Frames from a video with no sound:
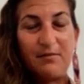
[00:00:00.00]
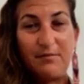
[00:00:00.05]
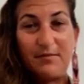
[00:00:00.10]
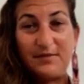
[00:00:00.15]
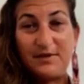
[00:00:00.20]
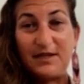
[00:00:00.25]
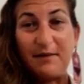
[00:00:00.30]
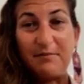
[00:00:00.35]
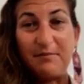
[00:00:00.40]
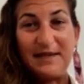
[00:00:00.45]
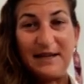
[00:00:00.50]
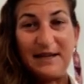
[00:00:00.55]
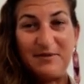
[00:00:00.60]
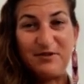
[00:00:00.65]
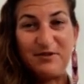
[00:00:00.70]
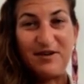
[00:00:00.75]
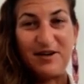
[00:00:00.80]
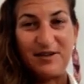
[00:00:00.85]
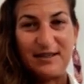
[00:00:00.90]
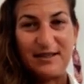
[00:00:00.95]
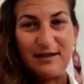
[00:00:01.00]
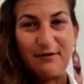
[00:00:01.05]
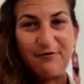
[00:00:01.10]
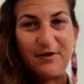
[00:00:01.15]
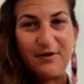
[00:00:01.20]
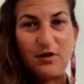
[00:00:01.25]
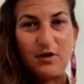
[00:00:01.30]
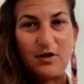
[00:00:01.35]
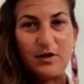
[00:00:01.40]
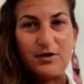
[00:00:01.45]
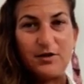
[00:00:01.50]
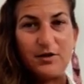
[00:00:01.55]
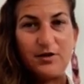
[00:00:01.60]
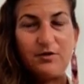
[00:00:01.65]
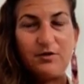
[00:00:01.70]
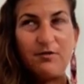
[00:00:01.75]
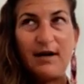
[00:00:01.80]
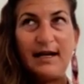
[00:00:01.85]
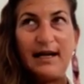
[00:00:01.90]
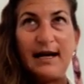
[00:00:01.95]
sometimes very difficult to
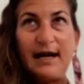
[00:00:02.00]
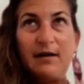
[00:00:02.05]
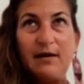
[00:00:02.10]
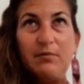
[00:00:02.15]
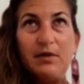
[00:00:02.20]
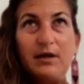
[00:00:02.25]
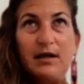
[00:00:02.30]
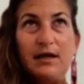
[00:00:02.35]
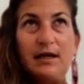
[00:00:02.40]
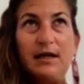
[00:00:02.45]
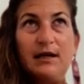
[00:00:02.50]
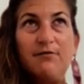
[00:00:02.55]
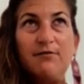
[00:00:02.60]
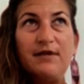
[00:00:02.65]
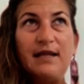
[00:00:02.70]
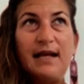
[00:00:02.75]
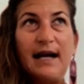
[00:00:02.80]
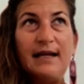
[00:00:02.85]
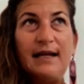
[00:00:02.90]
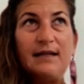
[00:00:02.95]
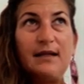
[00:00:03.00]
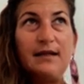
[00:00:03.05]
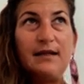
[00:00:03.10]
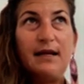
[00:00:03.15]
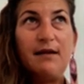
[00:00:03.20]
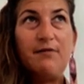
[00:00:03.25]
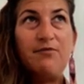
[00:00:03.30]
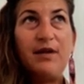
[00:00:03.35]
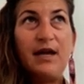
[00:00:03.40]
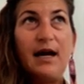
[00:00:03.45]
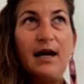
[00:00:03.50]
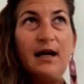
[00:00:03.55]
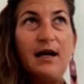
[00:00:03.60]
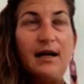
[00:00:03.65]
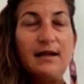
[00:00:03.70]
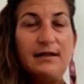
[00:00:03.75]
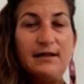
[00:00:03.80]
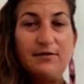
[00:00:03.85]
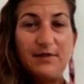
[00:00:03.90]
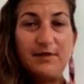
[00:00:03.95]
do, and I believe that we are
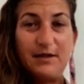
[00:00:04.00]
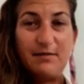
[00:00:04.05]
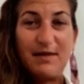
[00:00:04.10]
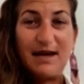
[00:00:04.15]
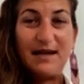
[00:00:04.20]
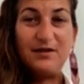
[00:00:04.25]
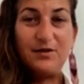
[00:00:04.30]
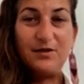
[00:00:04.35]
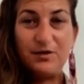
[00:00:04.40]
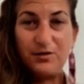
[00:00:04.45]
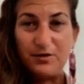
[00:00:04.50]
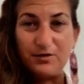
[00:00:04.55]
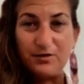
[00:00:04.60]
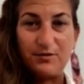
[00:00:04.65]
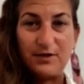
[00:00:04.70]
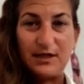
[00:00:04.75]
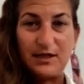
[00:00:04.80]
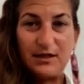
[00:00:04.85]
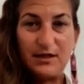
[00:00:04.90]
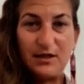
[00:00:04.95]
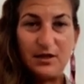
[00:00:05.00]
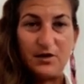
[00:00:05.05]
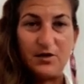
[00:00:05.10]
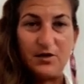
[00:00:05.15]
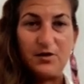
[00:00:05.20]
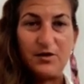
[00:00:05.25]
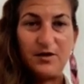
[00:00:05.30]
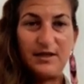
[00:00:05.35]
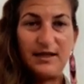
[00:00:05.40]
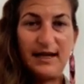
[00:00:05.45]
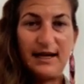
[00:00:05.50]
not even meant to do it alone.